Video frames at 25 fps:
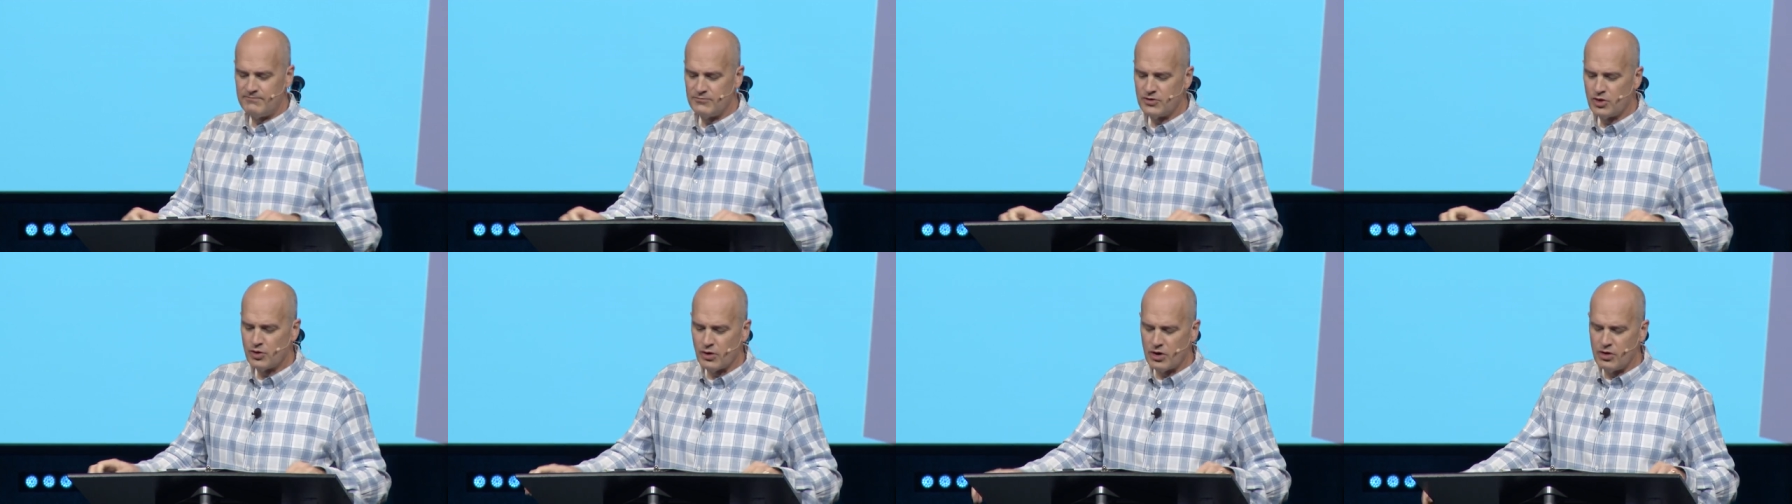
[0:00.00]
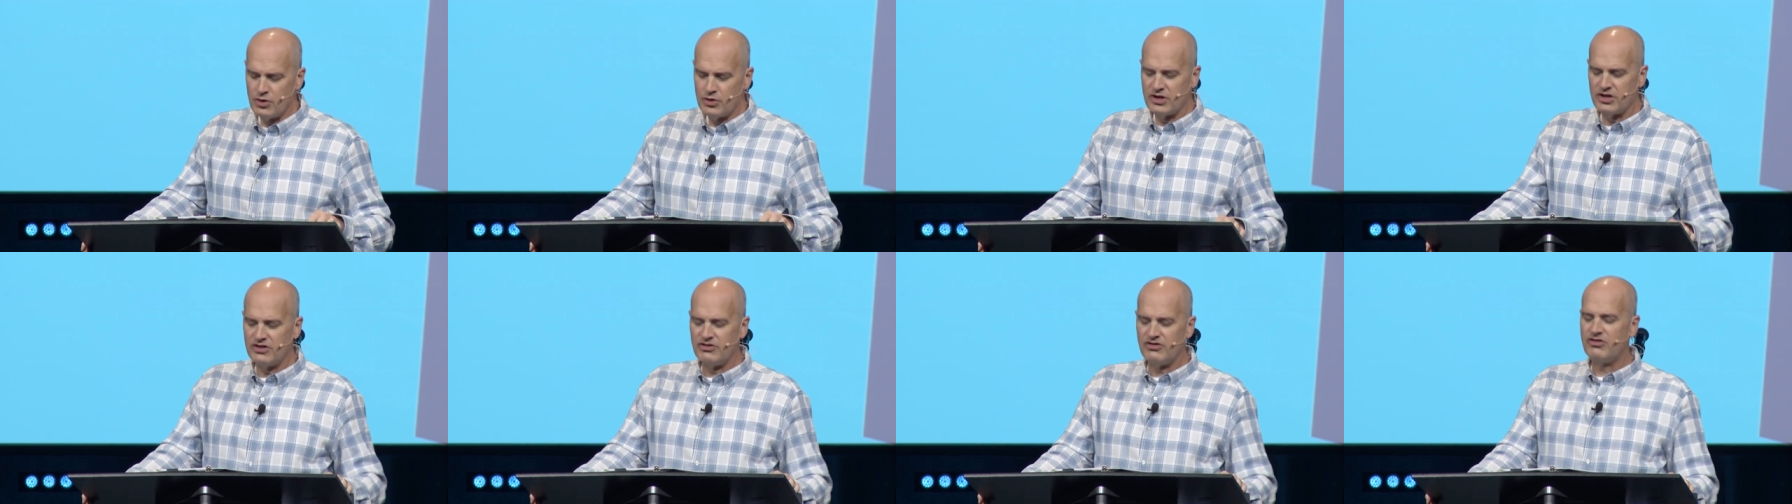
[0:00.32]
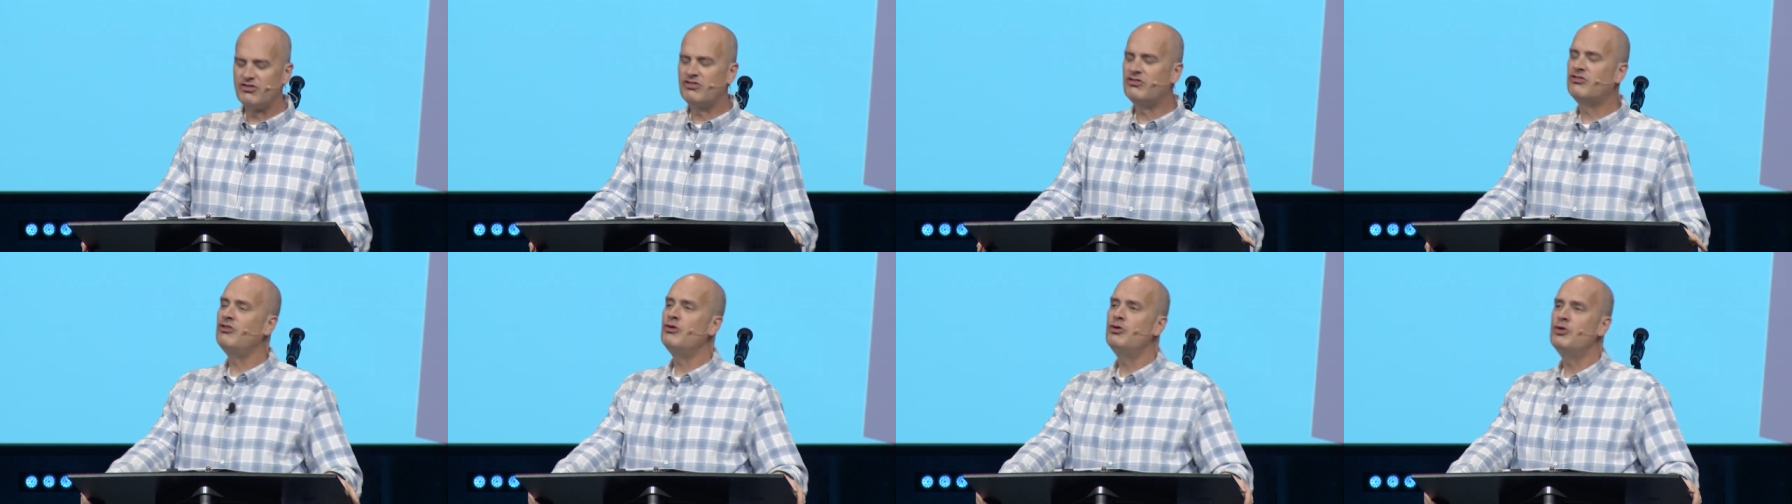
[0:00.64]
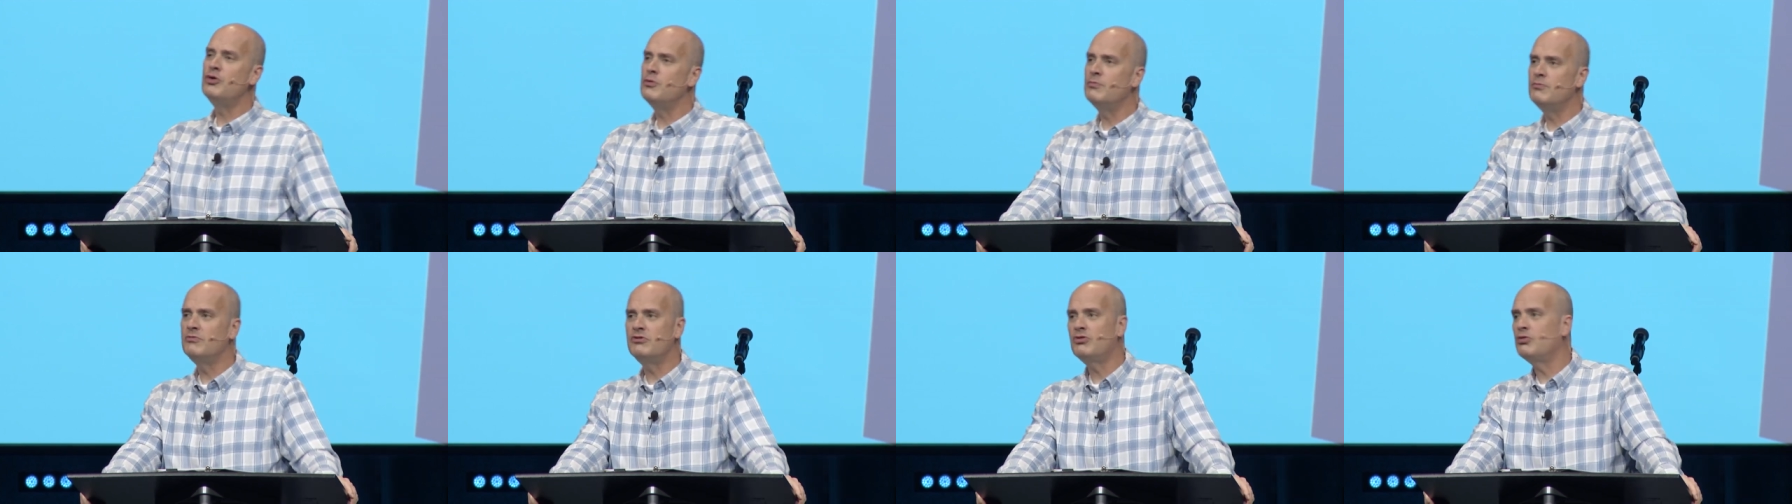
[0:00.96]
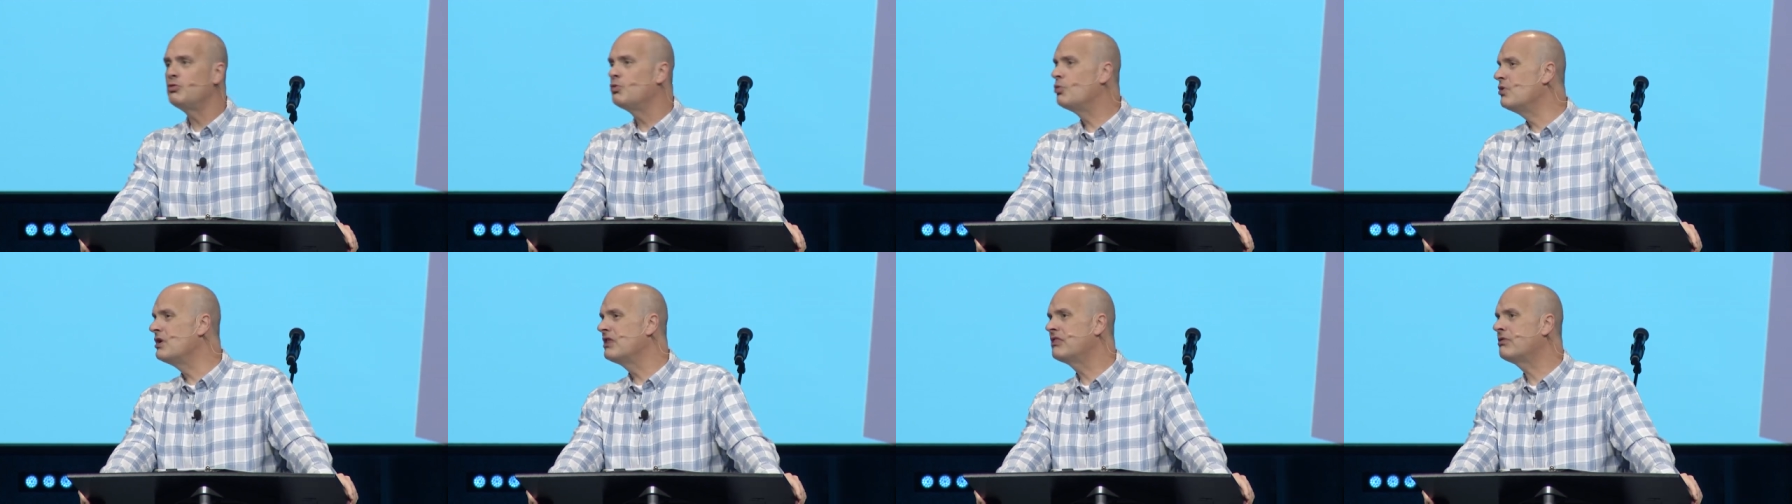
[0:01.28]
grow consumed
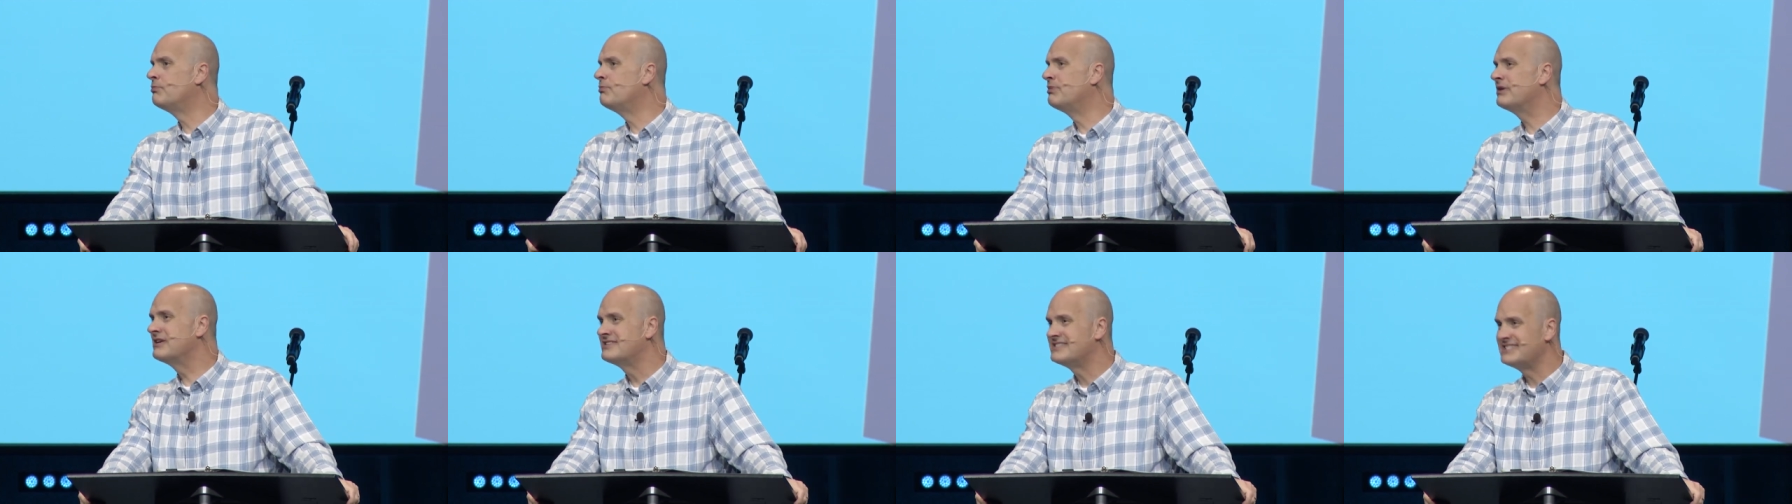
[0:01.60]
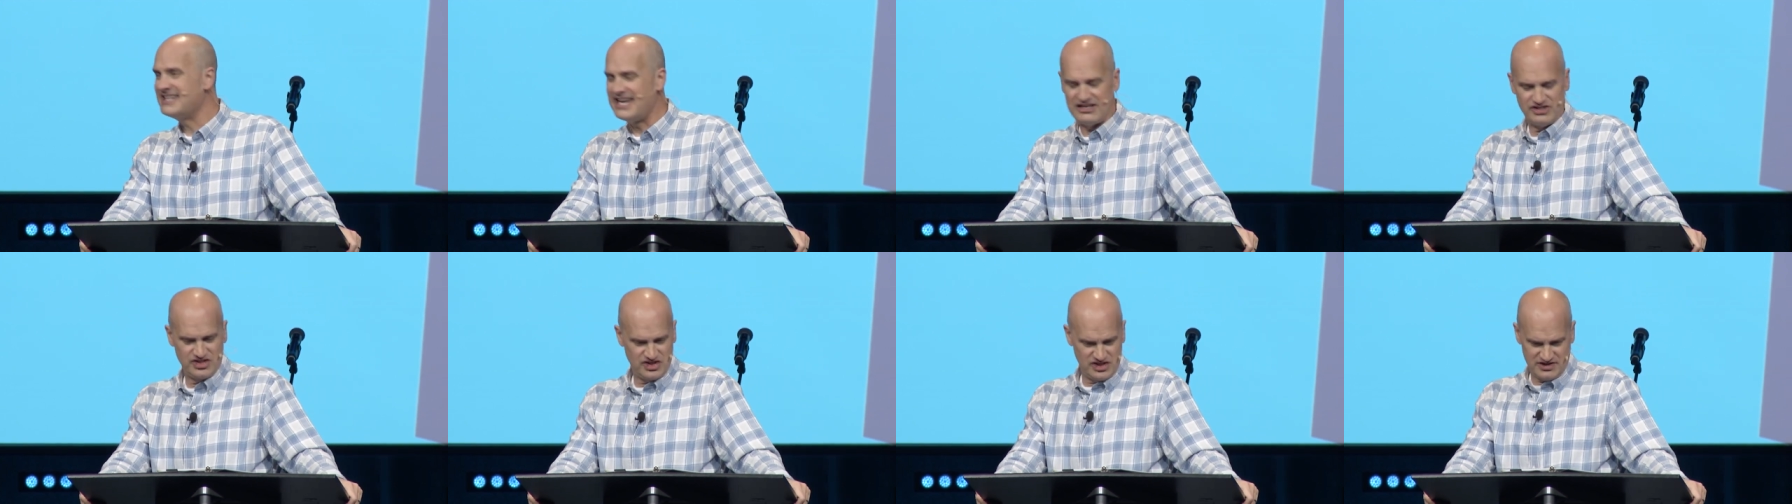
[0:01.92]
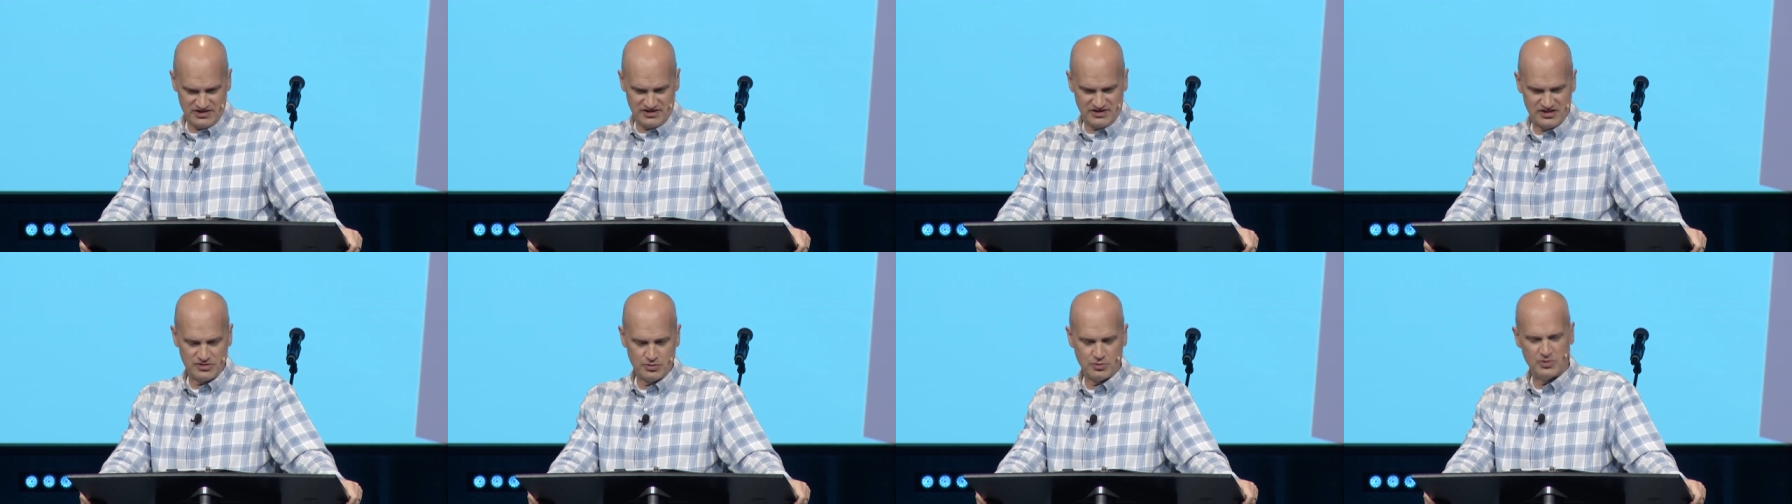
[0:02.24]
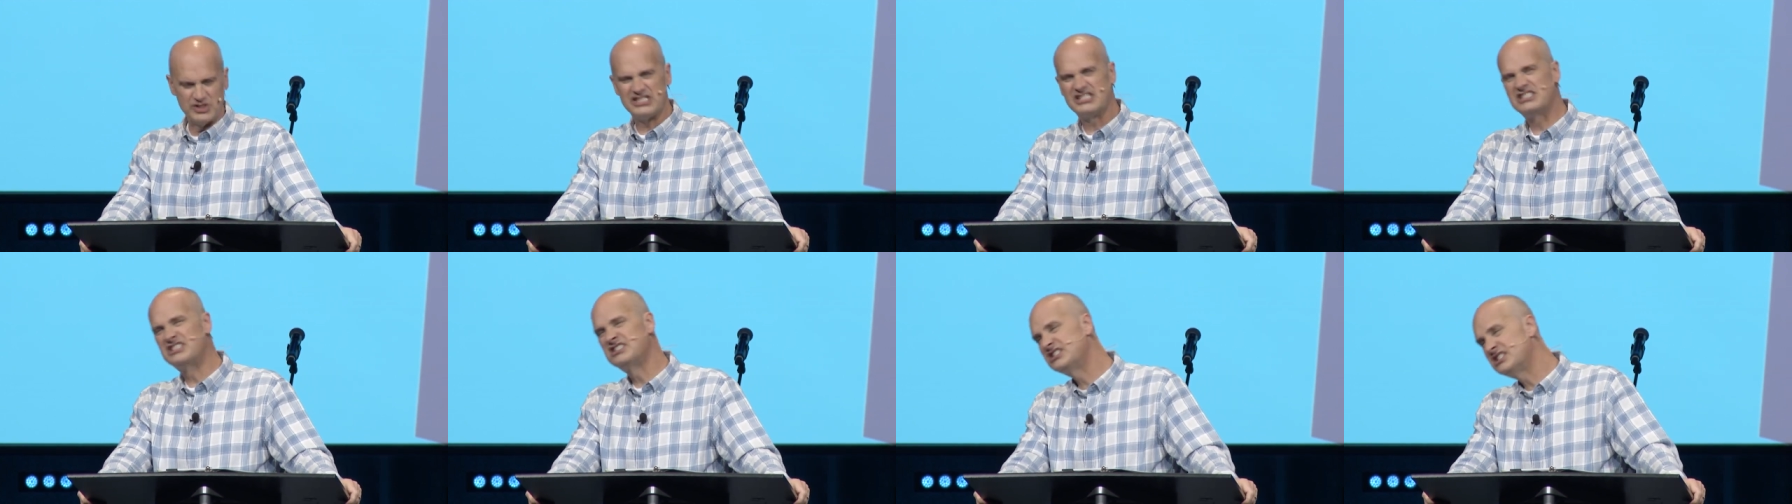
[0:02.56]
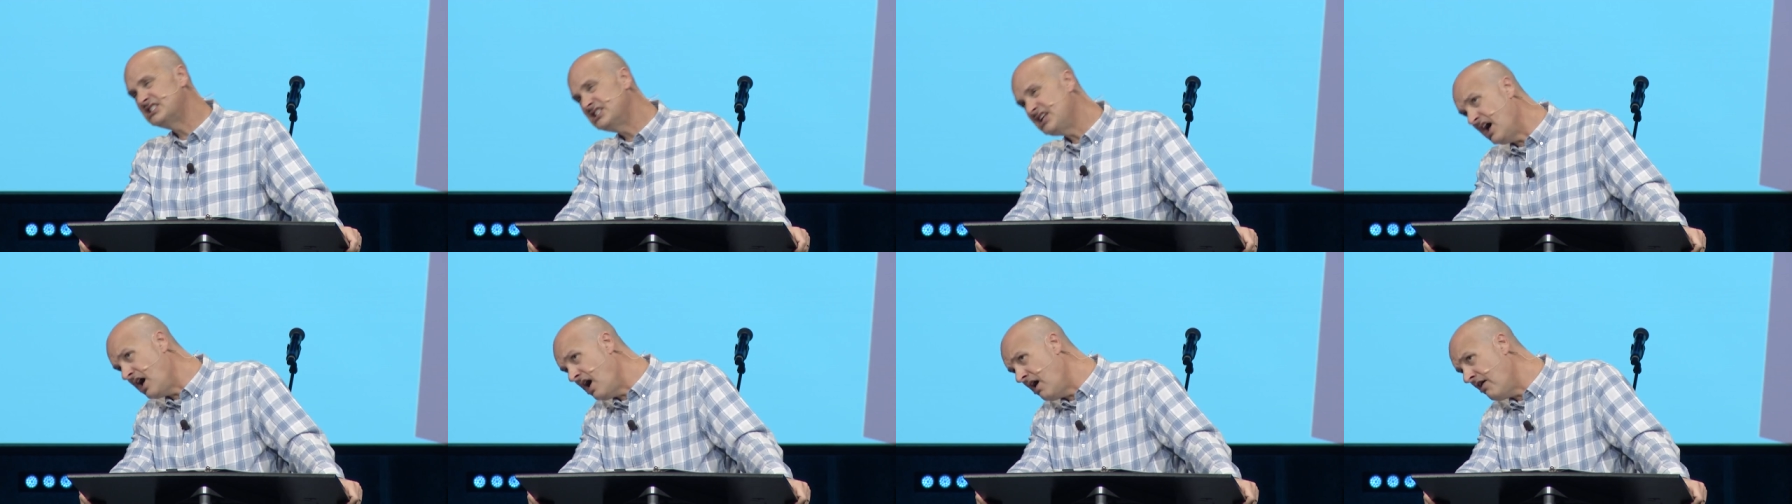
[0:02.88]
with possessions, with
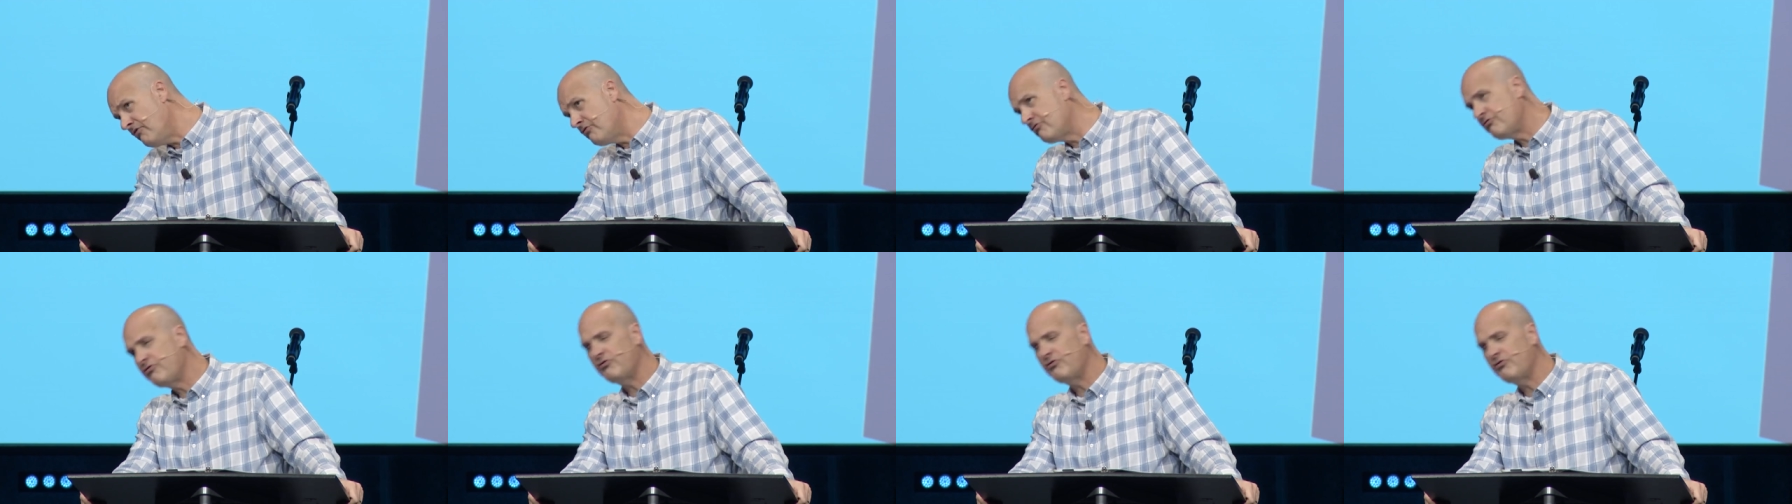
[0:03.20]
stuff,